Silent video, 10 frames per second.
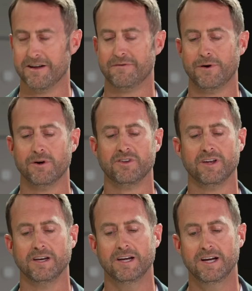of folks,
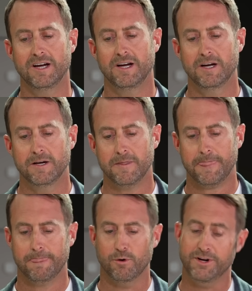and
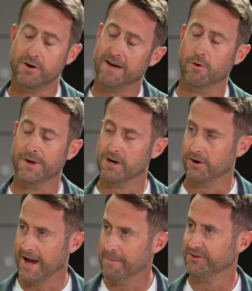we do have what we call
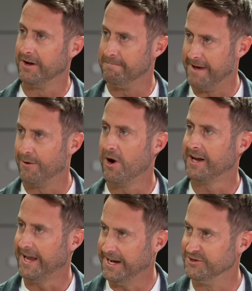our Amazon Bedrock
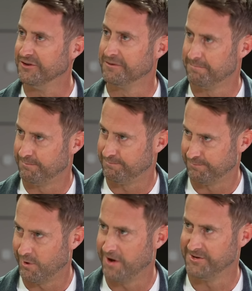Agents
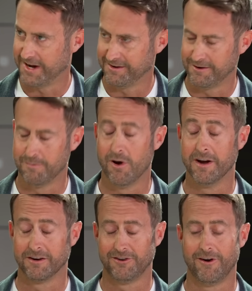project, or
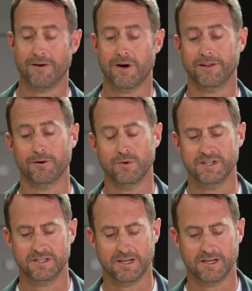product, sorry, rather, which,